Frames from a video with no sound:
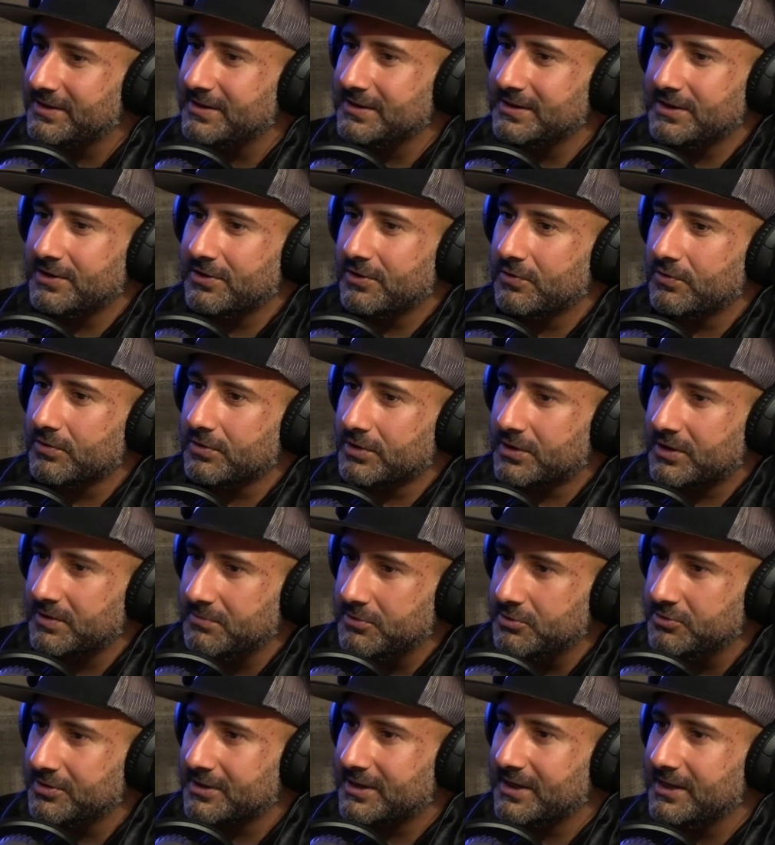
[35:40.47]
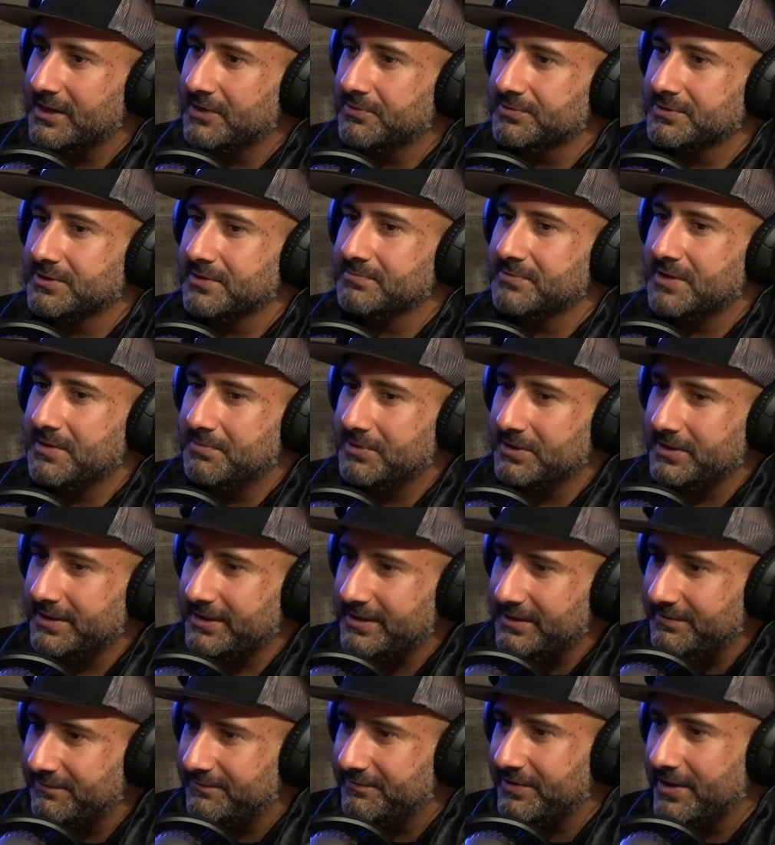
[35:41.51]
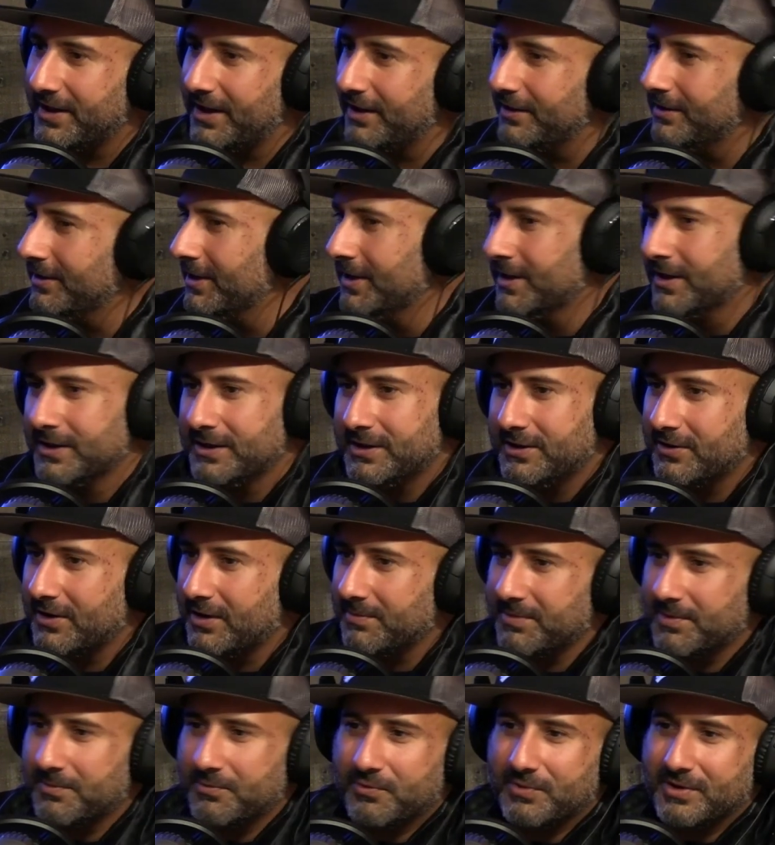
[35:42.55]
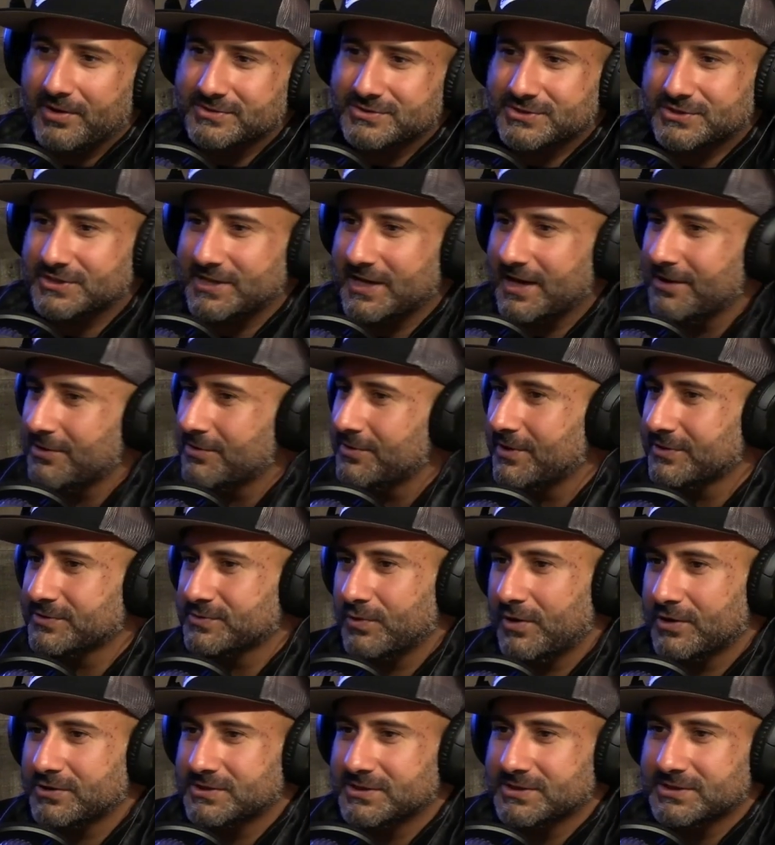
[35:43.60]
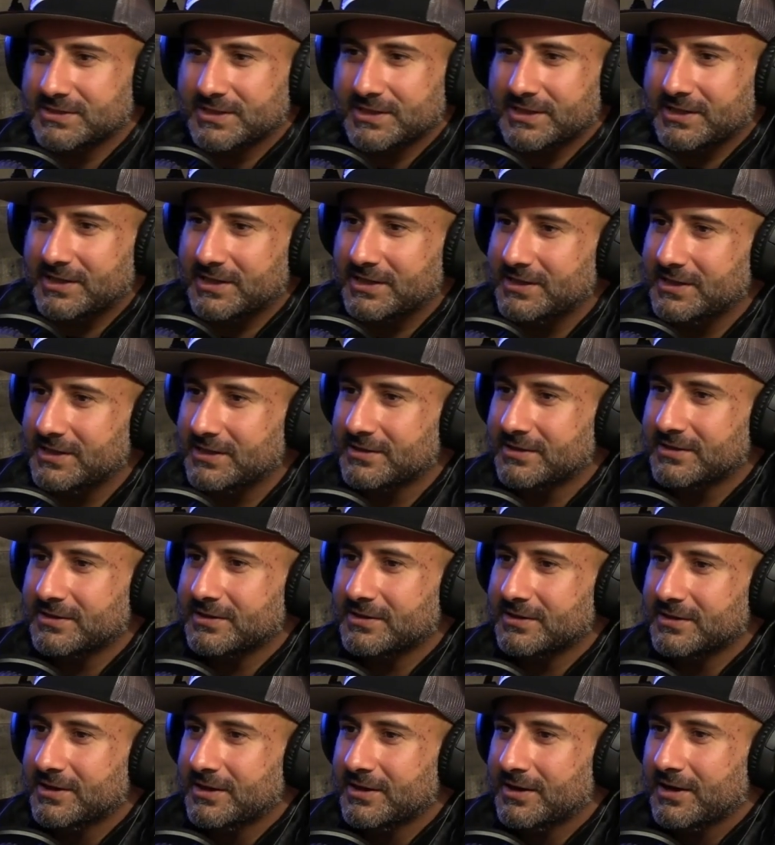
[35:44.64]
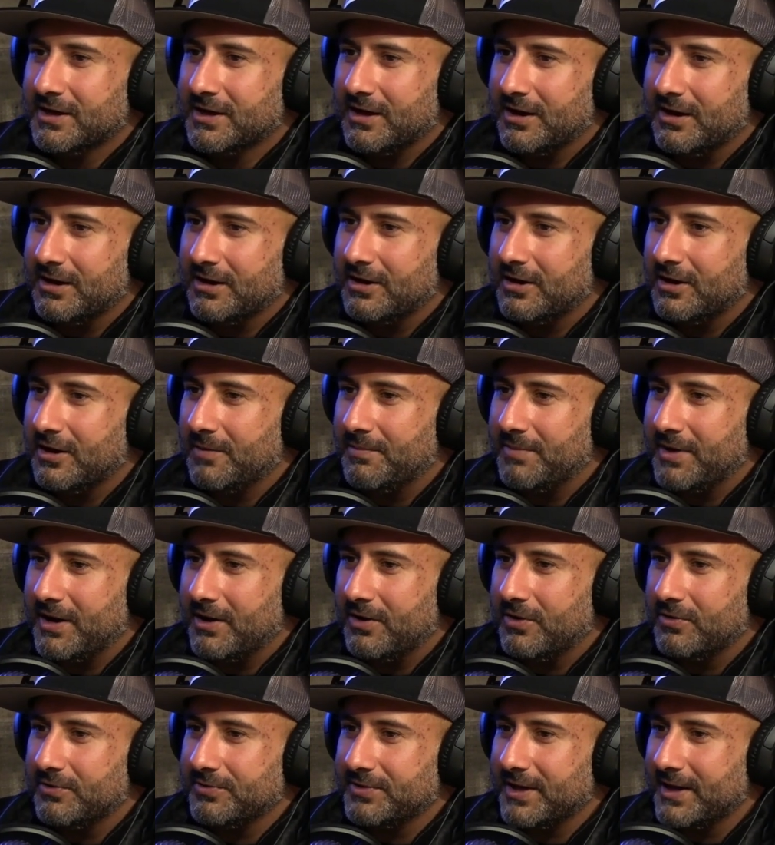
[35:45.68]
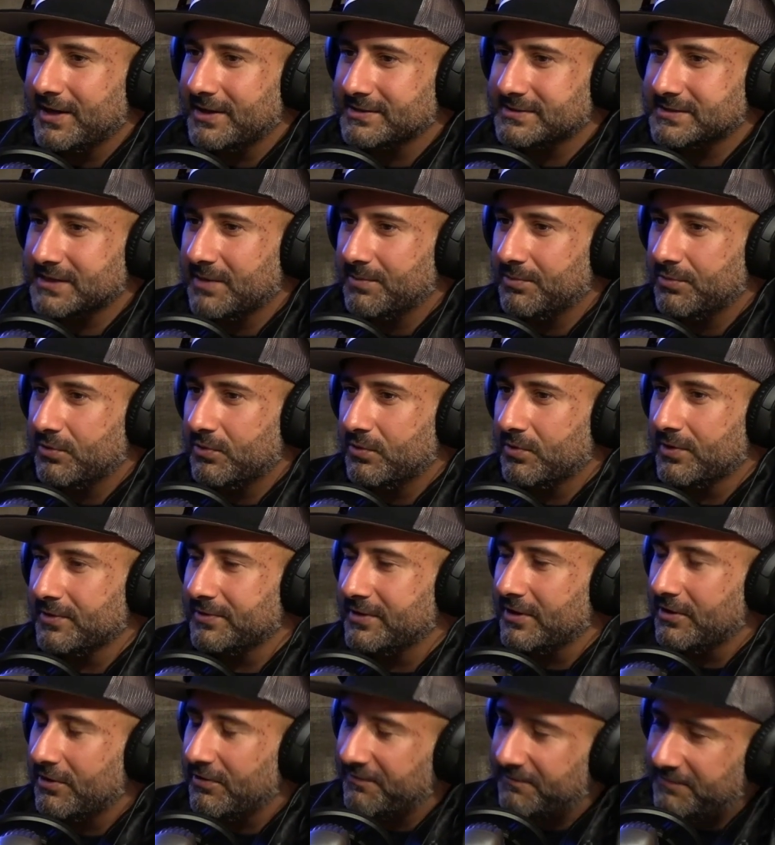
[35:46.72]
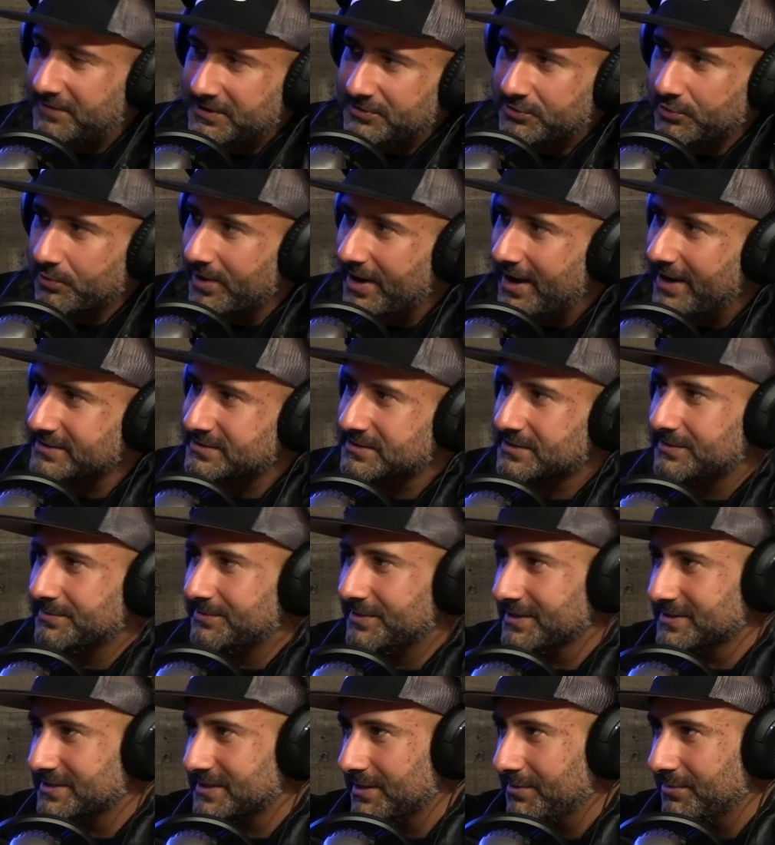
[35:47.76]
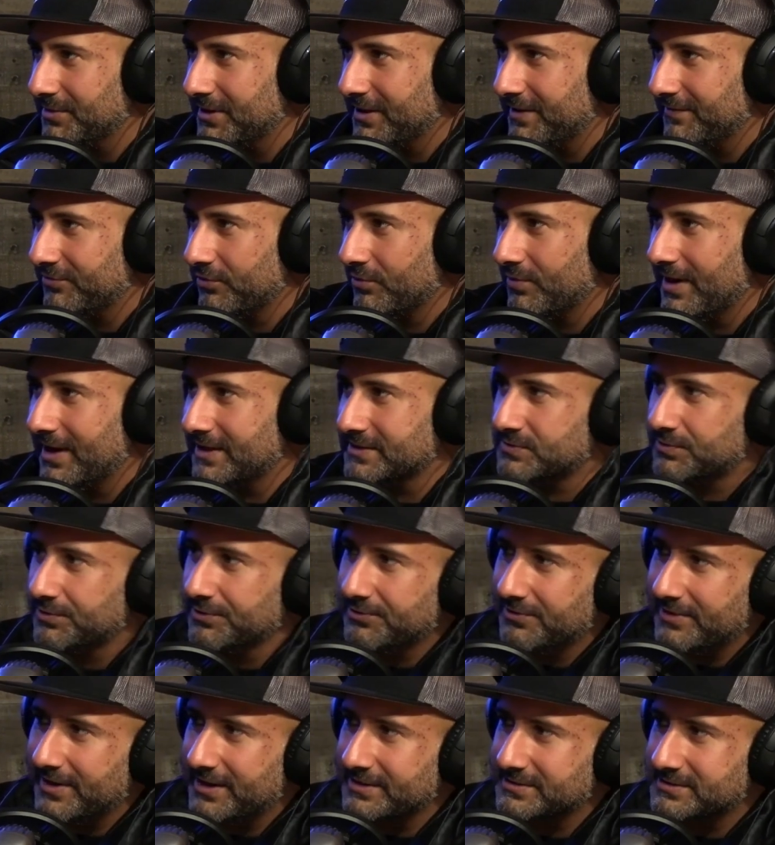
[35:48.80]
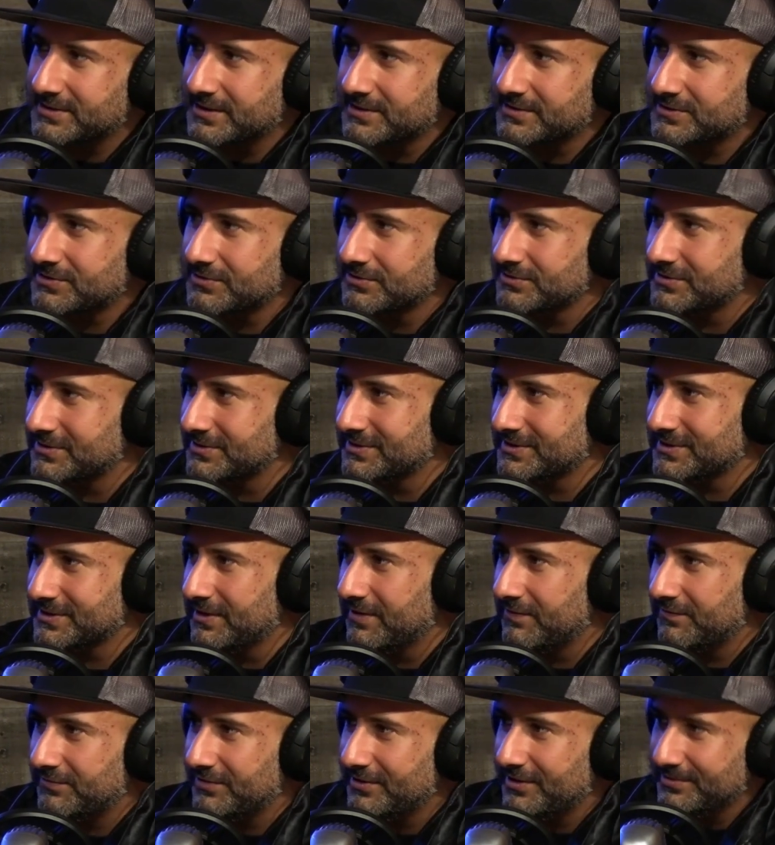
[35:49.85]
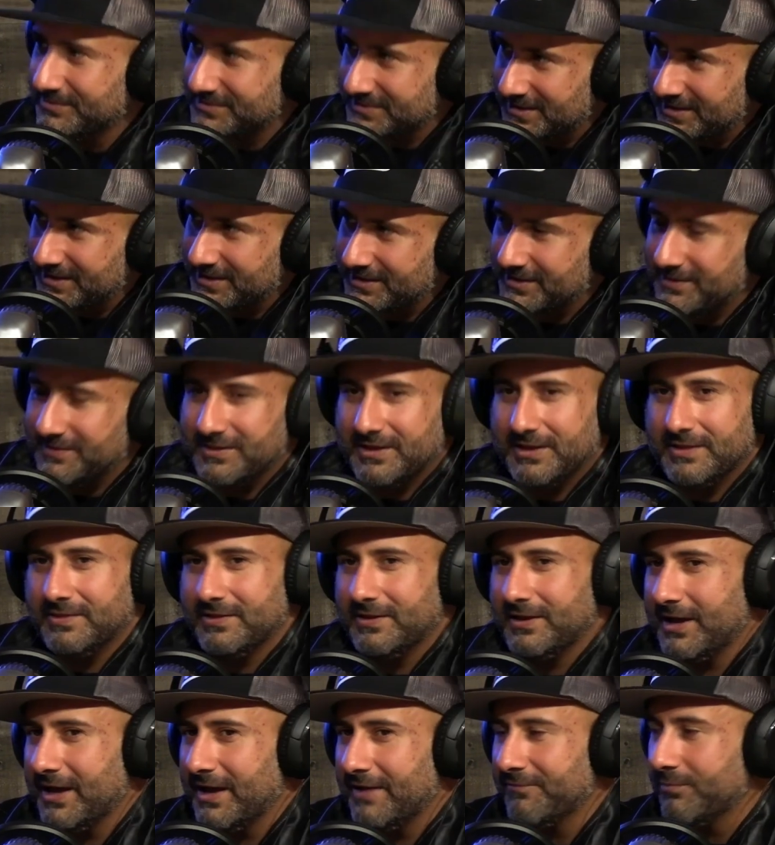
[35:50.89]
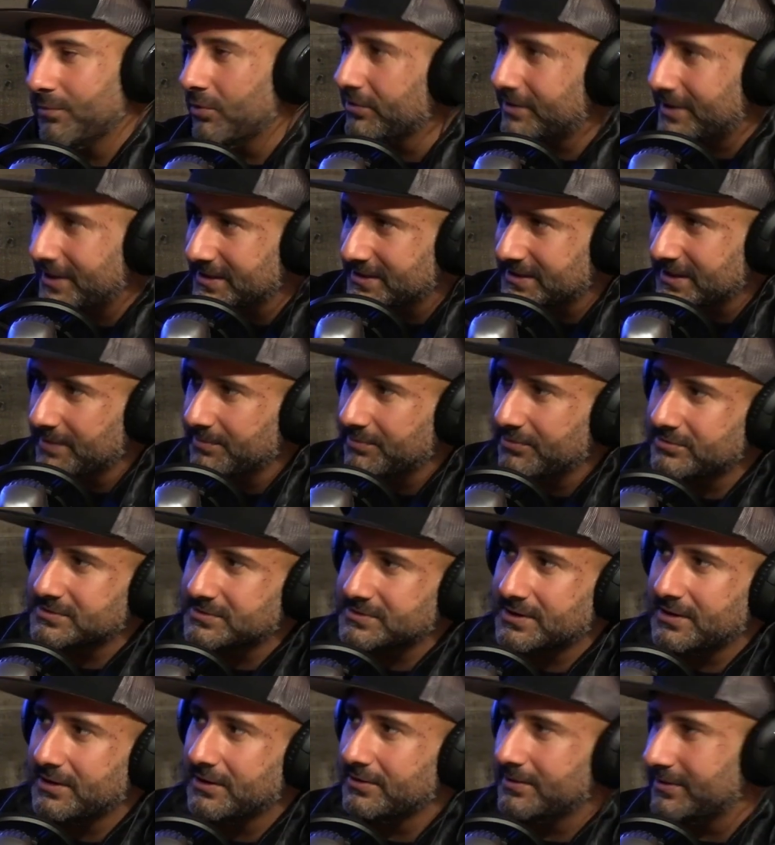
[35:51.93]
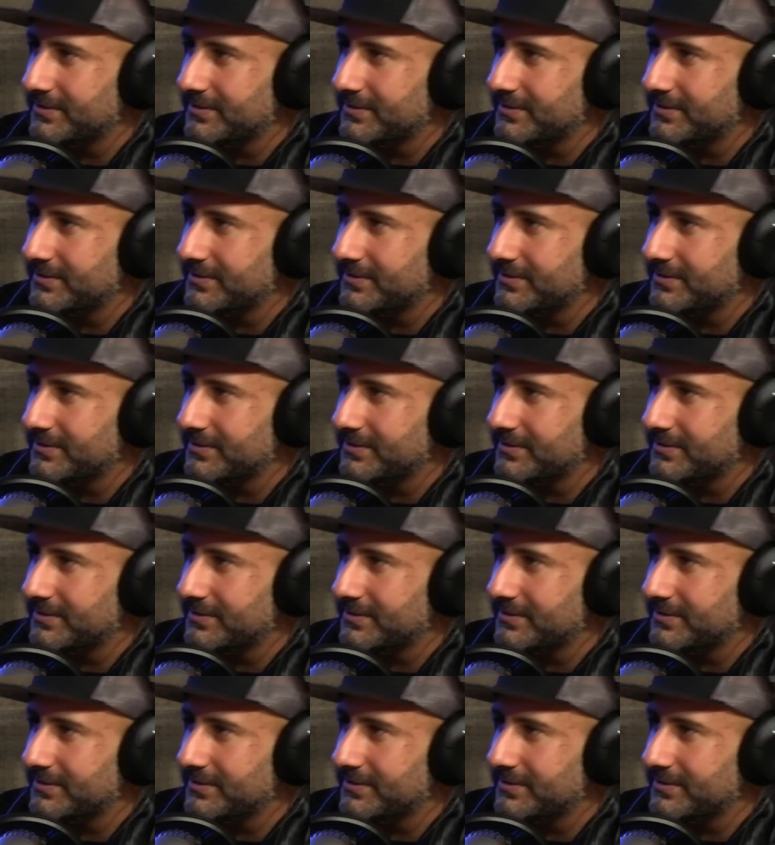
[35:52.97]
in you know communicating with them. They believe that you know. I remember when I was a child, I was watching this thing in India uh, about they had a temple where they all feed the rats because they believe the rats were their ancestors and stuff. Wow. You know what I'm saying? And then they have monkey temples there.